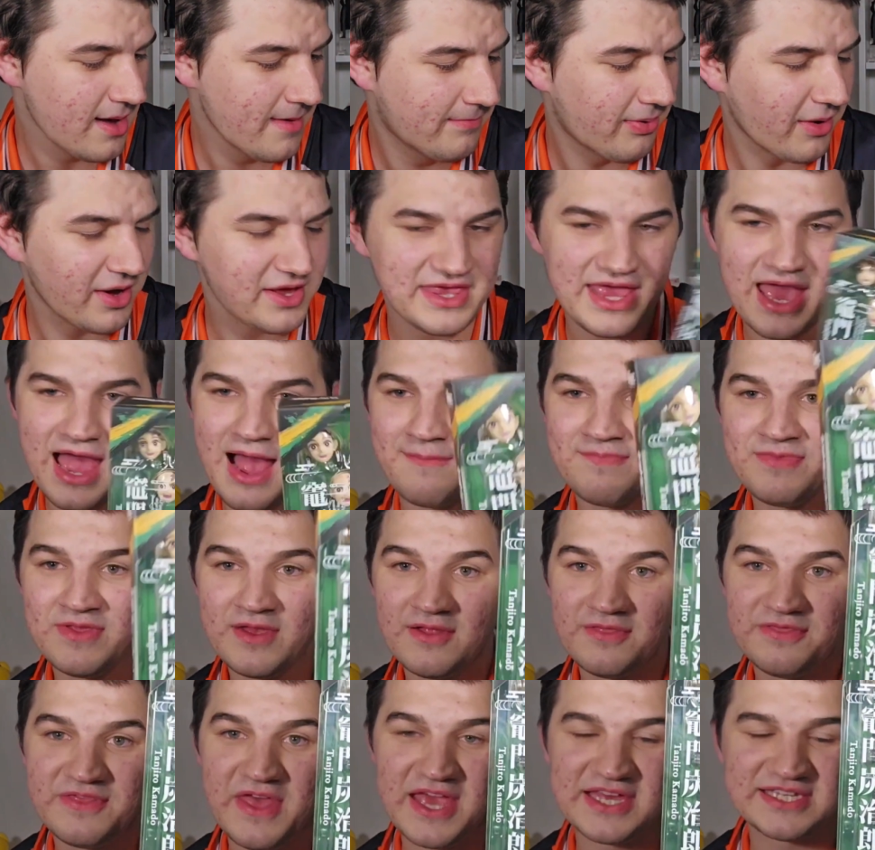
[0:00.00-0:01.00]
But yeah,
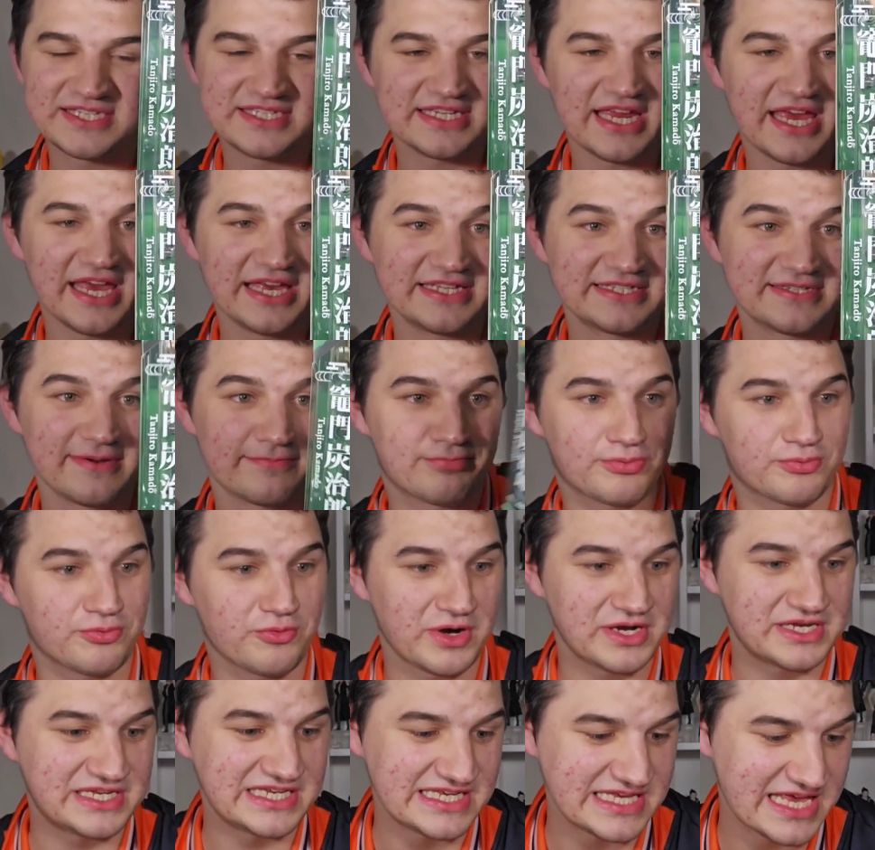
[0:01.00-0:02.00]
this is
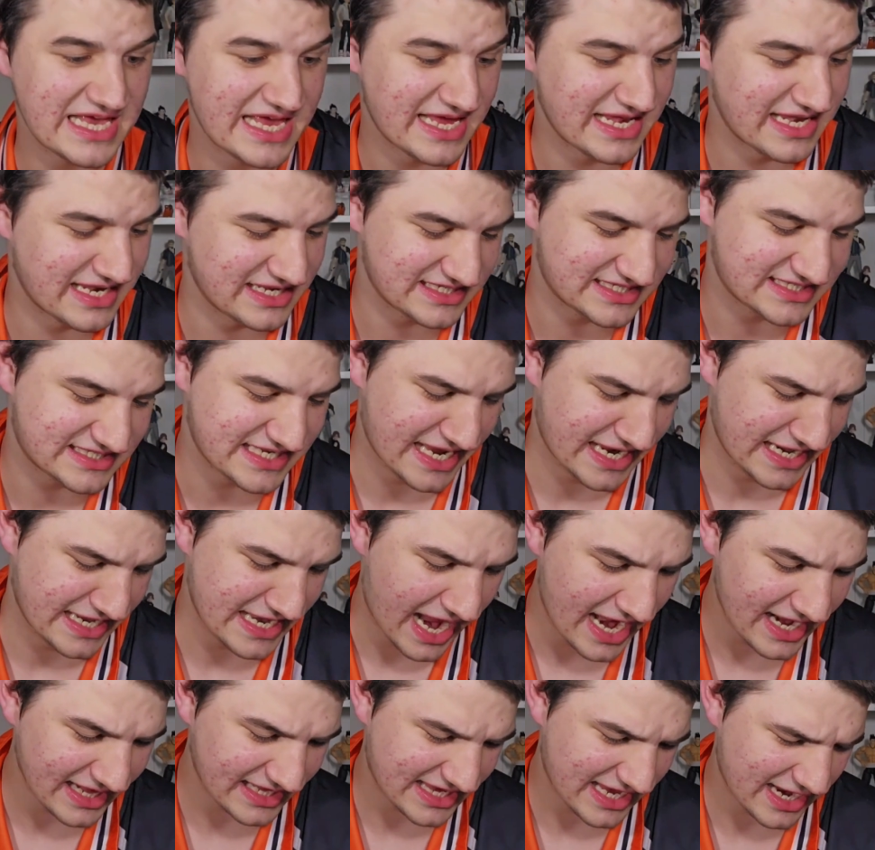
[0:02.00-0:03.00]
pretty insane.
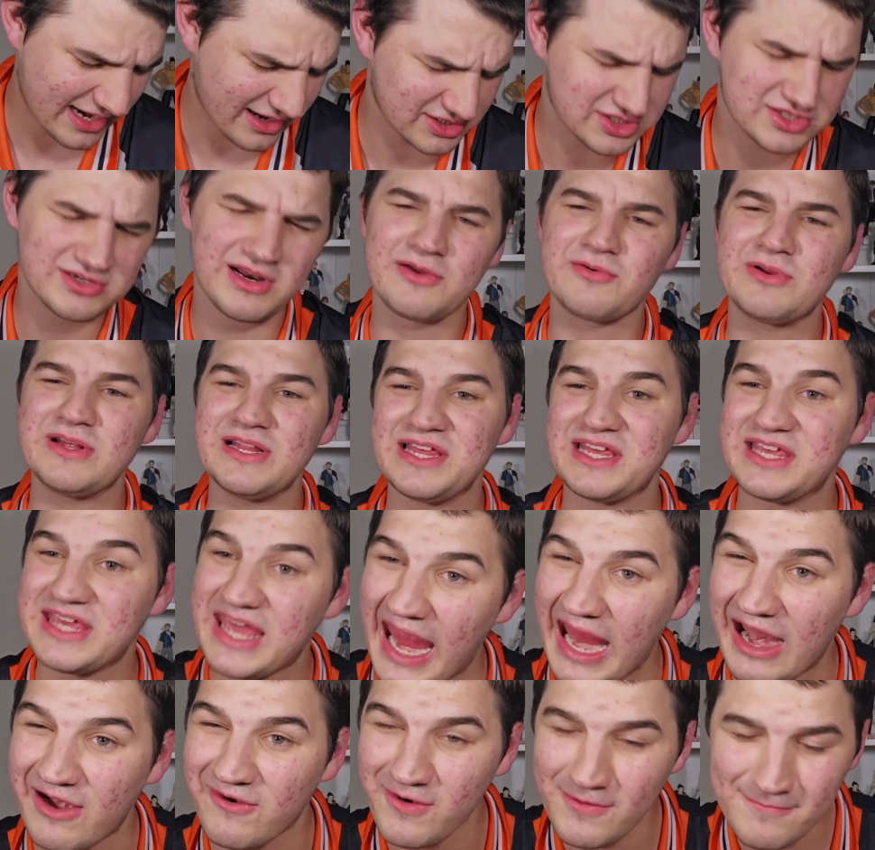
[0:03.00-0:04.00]
Not a character I really
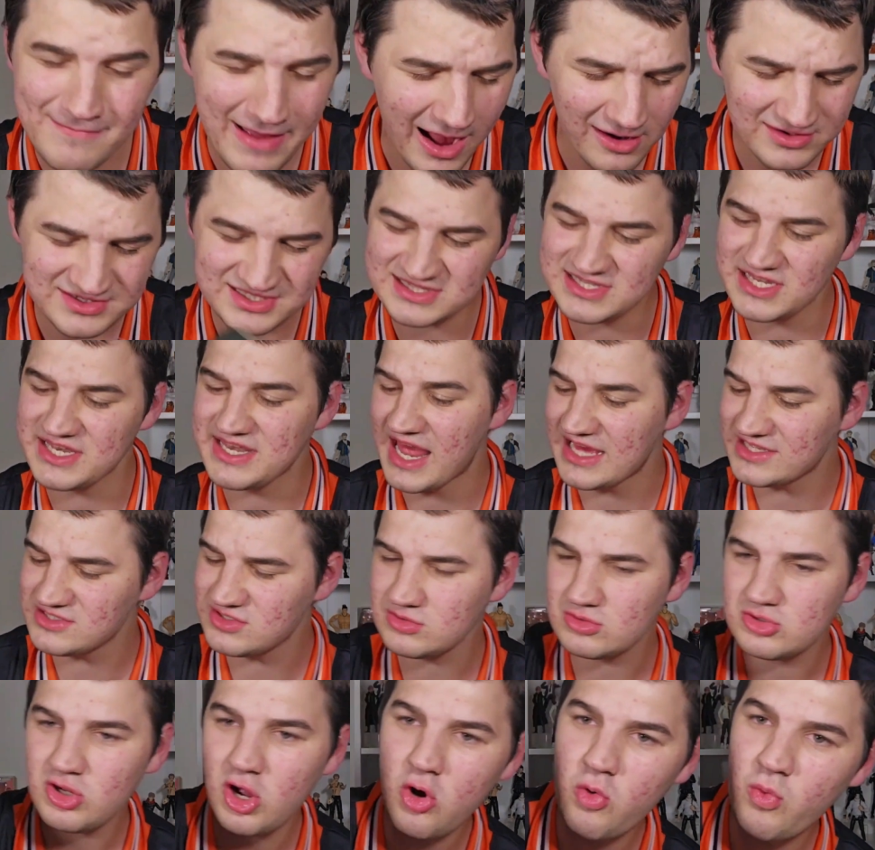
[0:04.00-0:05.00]
care about. The
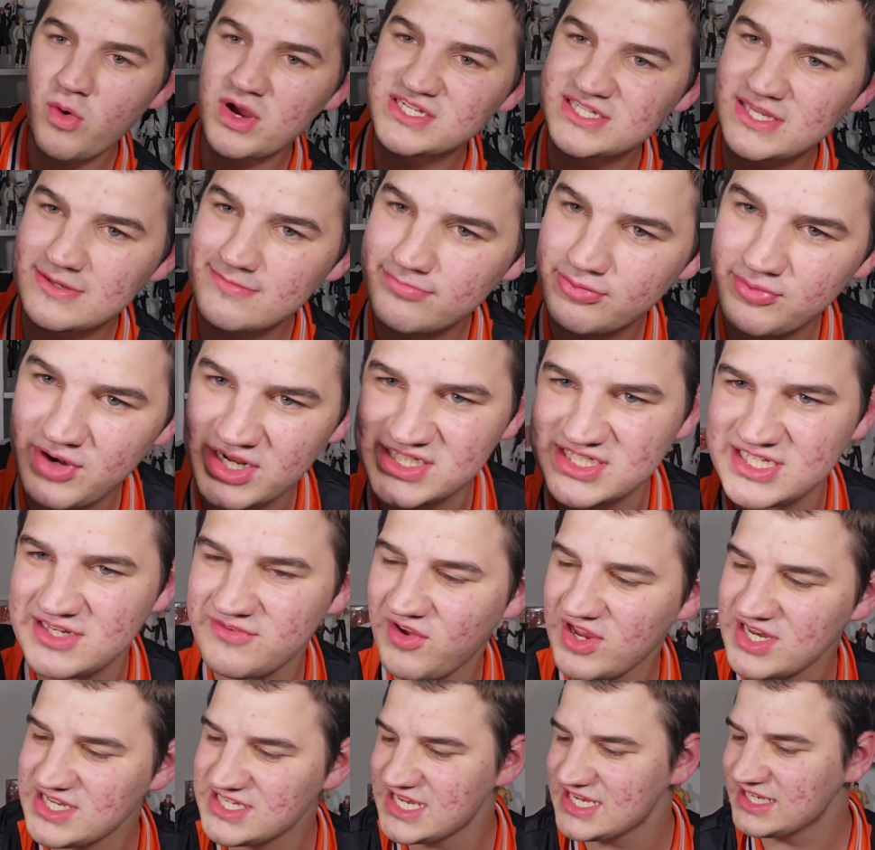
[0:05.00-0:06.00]
Nezuko was
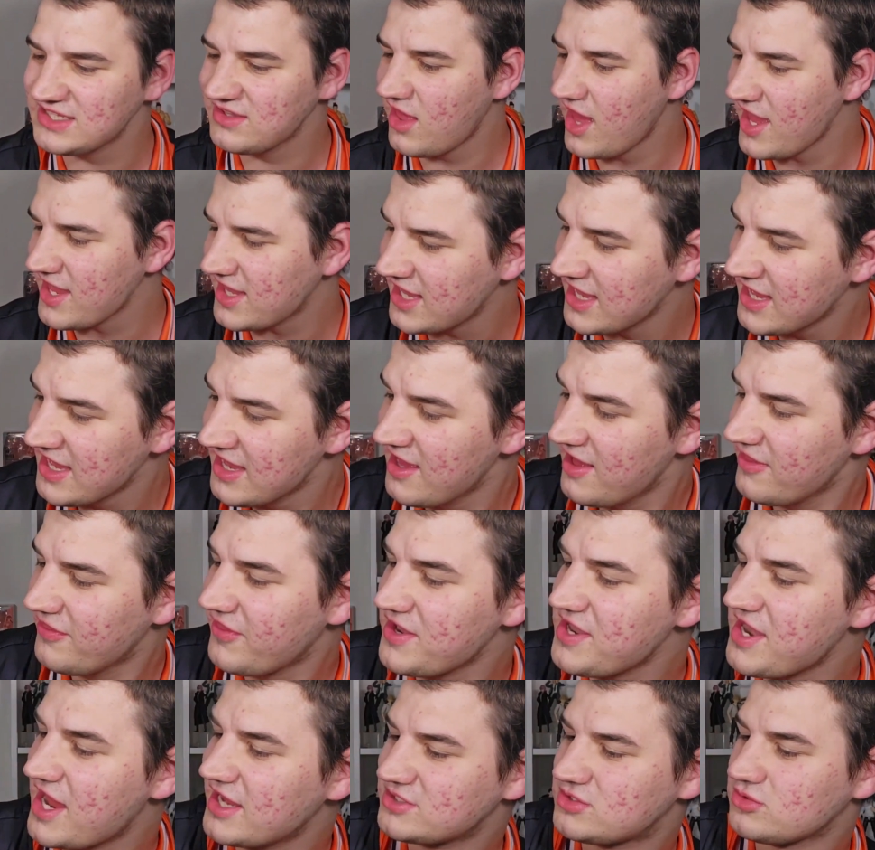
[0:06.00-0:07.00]
impressive. I did like
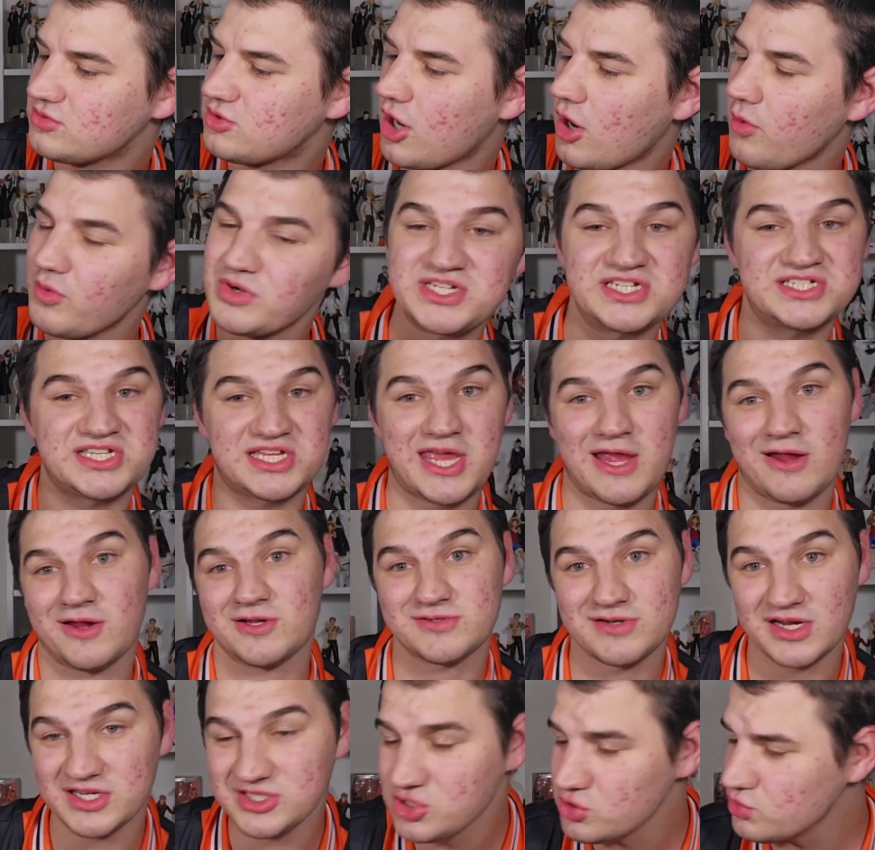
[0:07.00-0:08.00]
the Nezuko, which is a
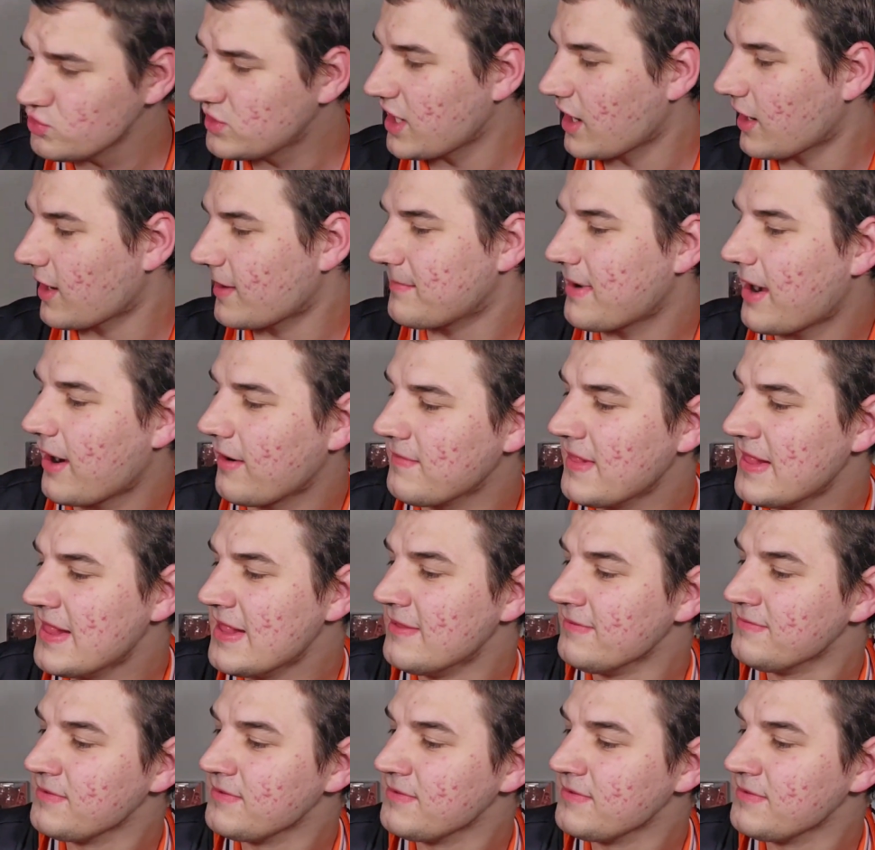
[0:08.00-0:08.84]
character I do care about.